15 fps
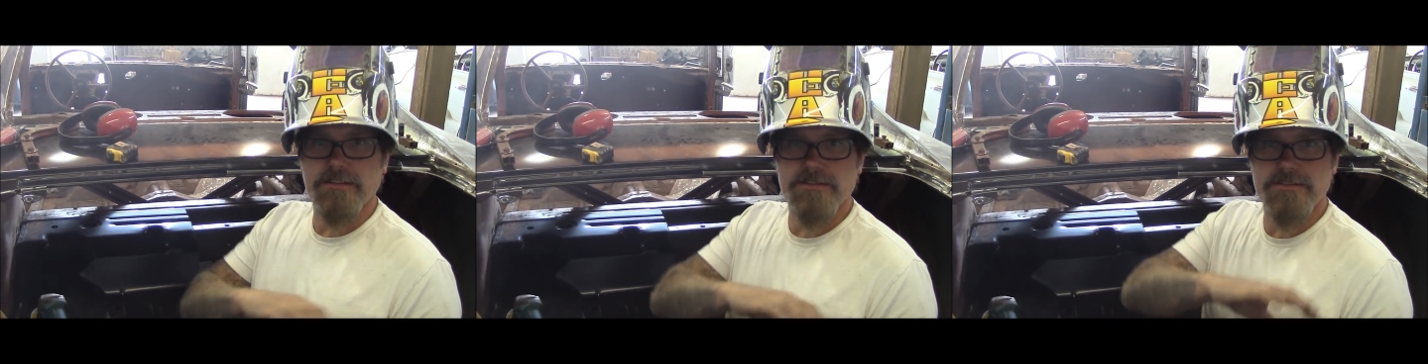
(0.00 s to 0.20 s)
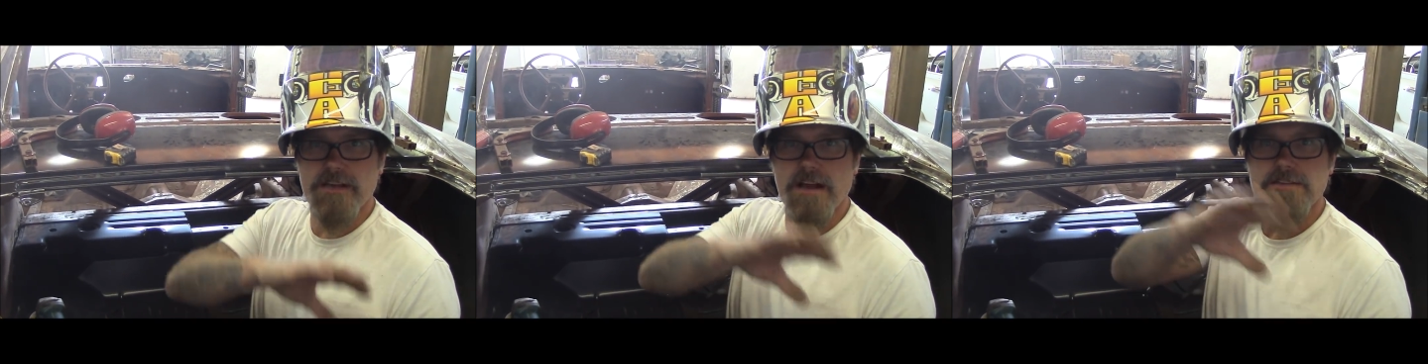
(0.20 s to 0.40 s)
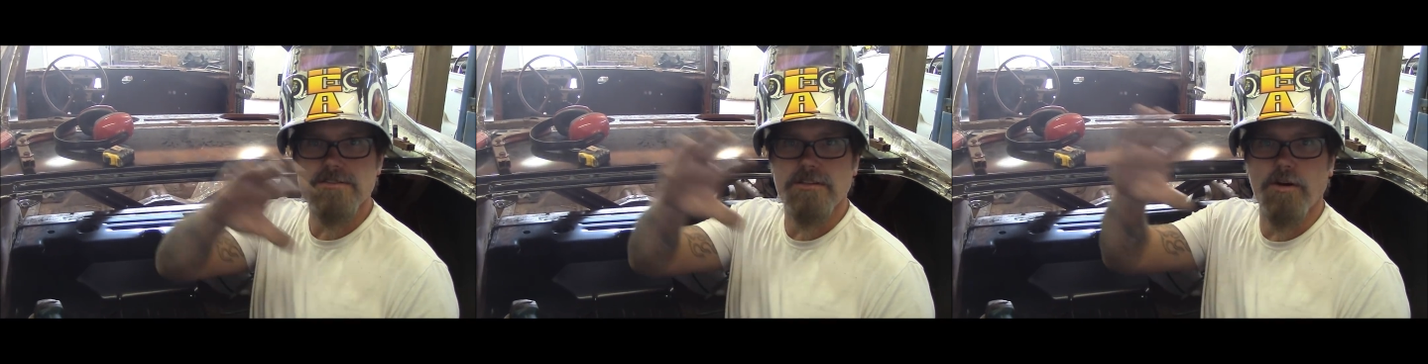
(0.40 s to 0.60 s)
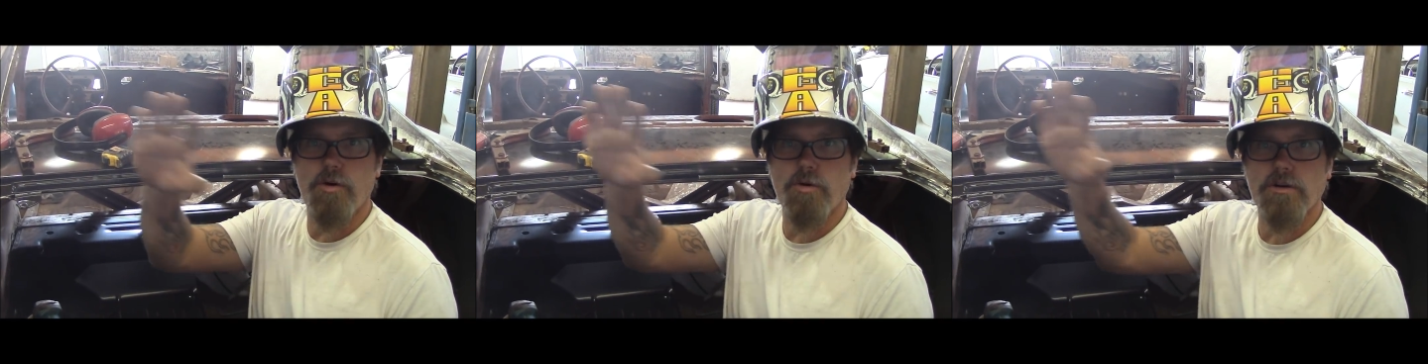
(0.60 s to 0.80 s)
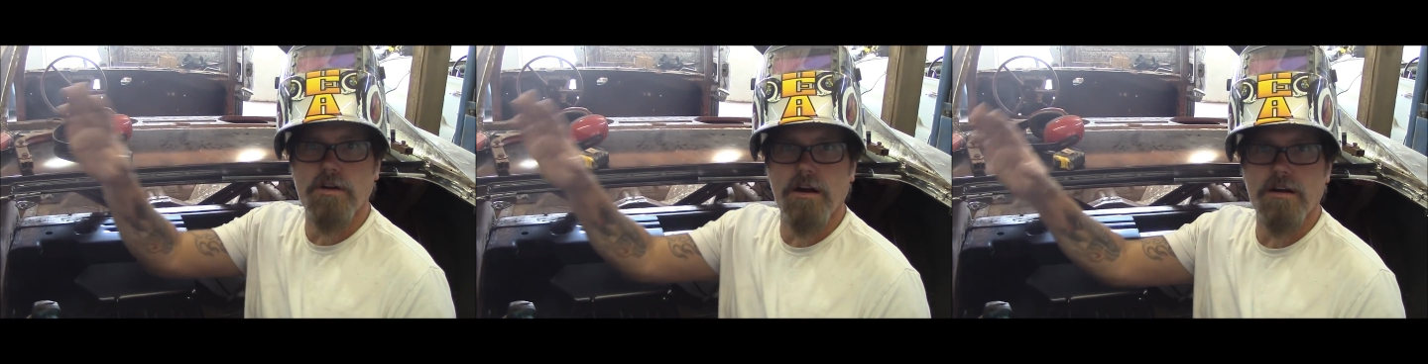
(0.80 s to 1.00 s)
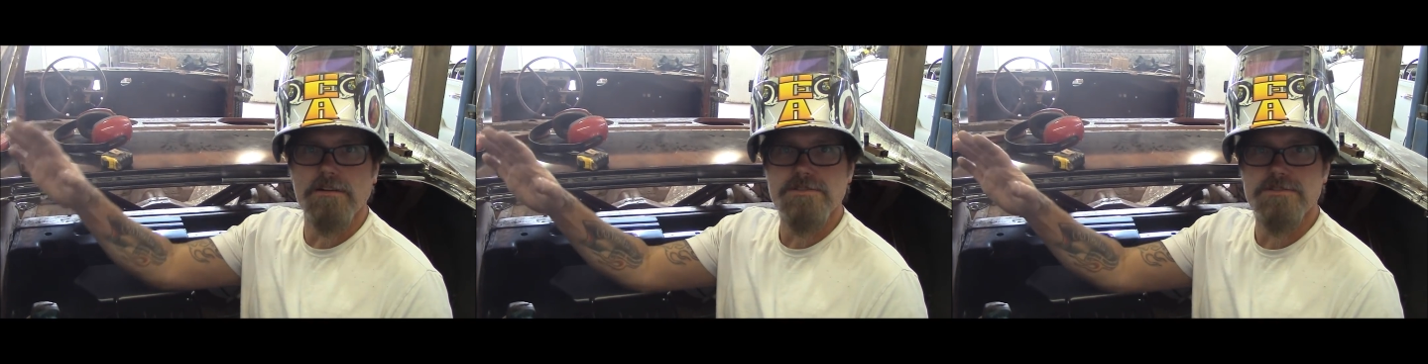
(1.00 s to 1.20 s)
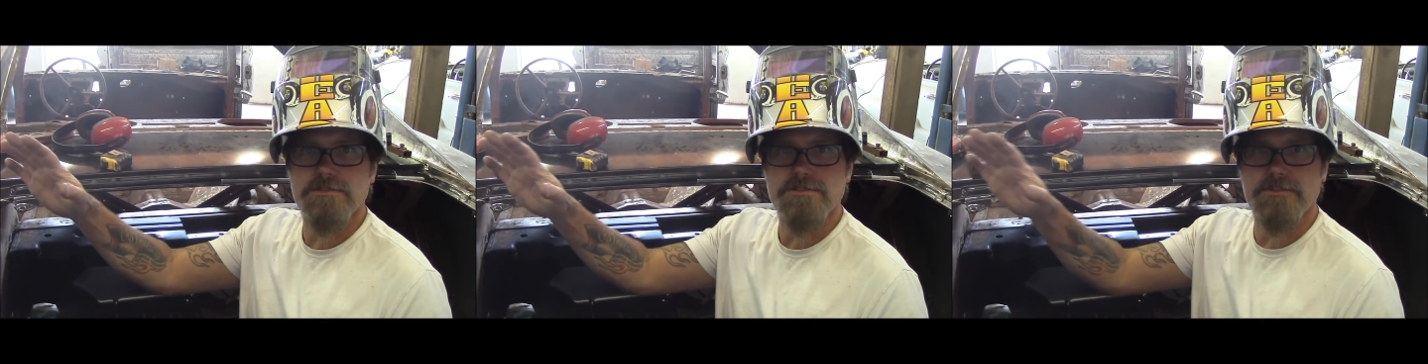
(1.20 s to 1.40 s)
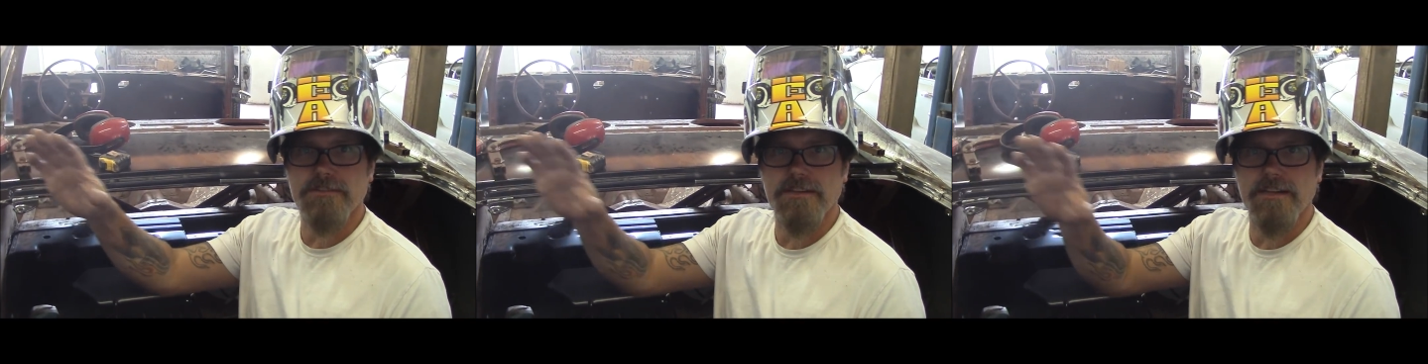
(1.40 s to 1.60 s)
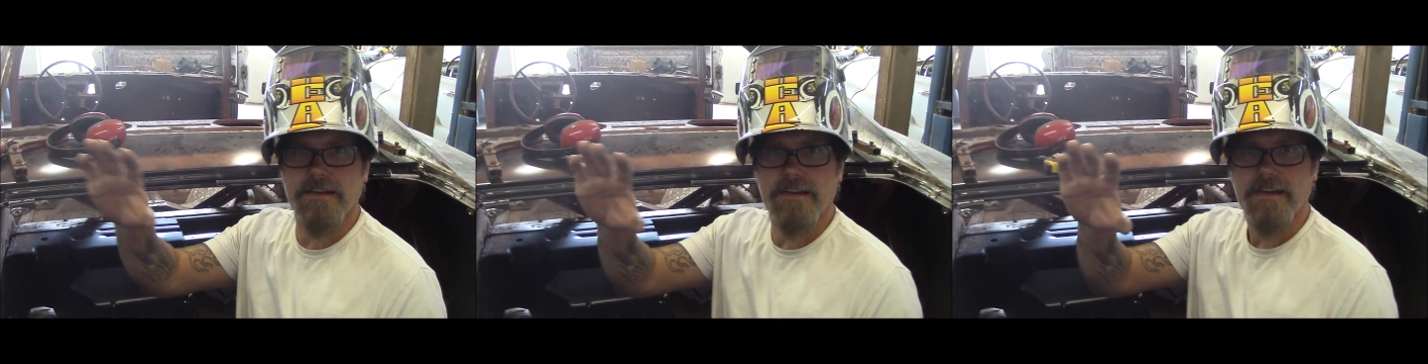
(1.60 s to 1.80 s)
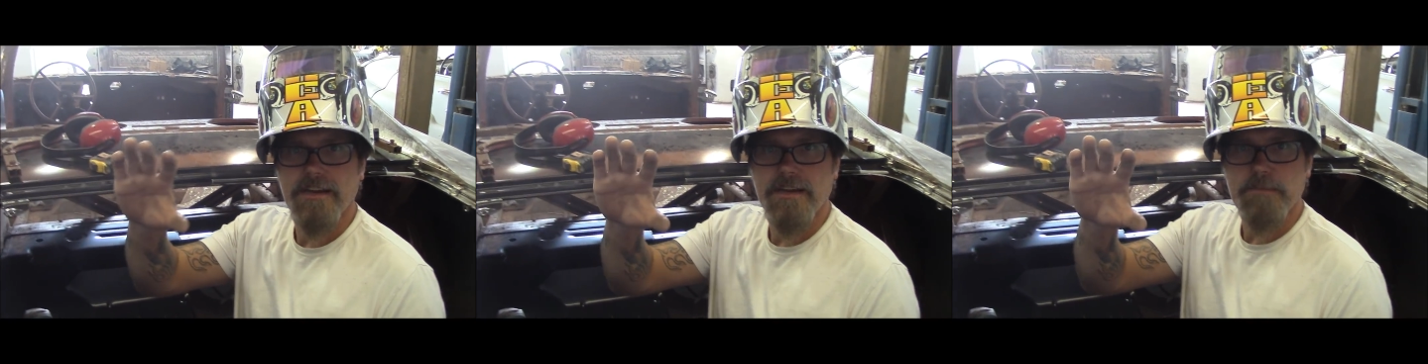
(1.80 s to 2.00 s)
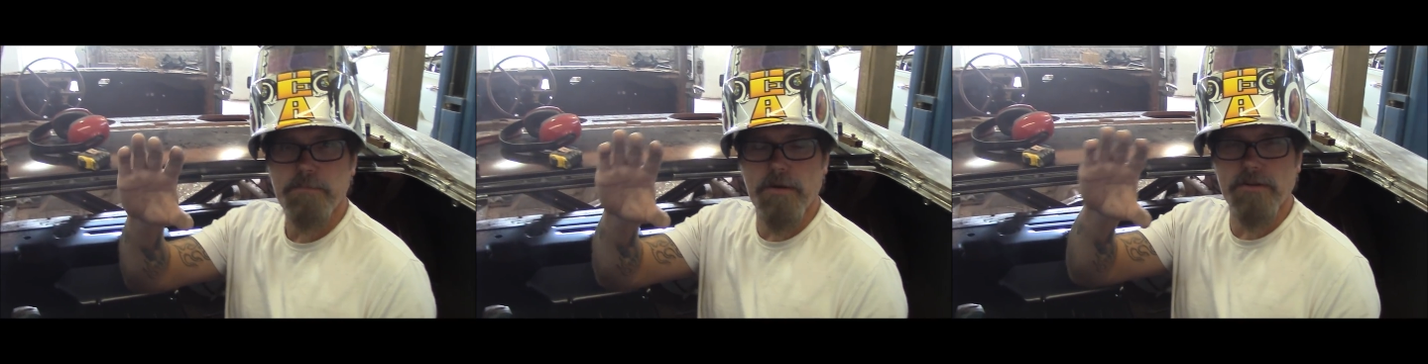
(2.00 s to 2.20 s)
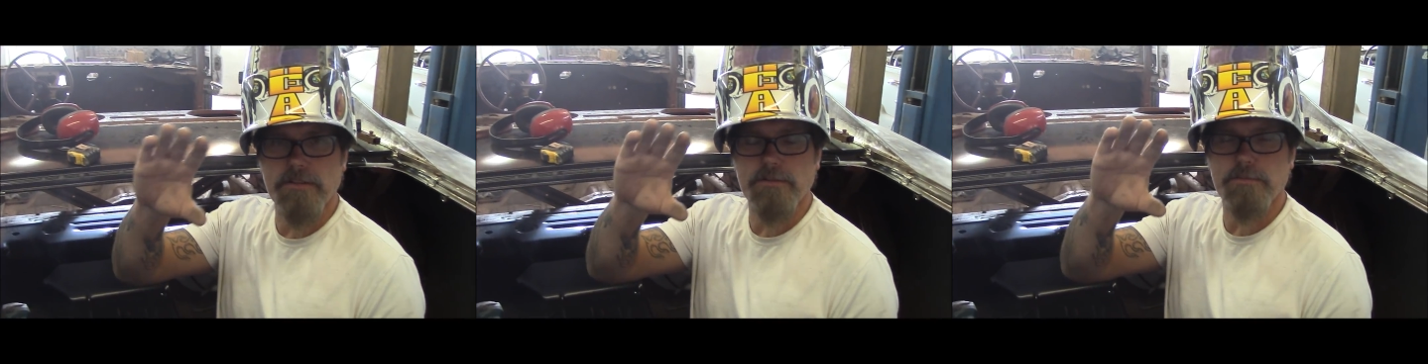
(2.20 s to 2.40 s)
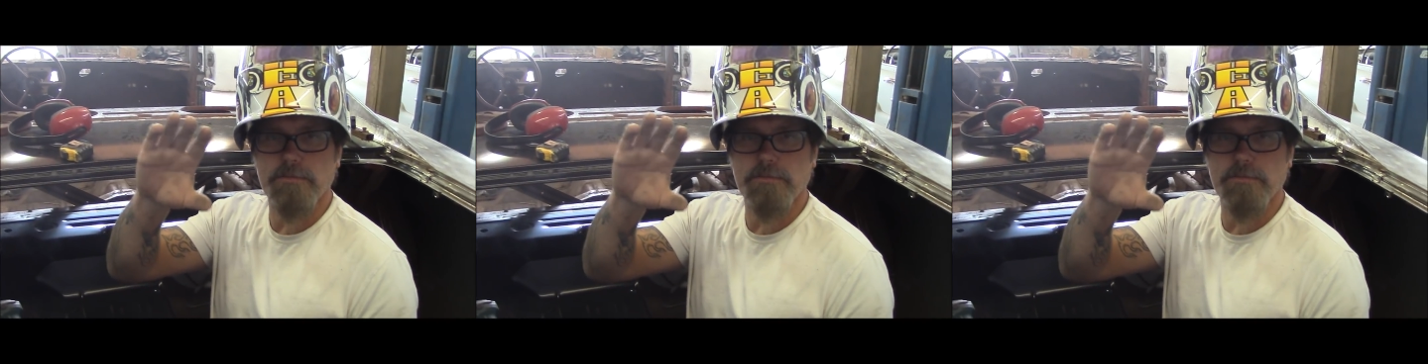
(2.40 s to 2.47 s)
the size of the whole car, so it's only like part of the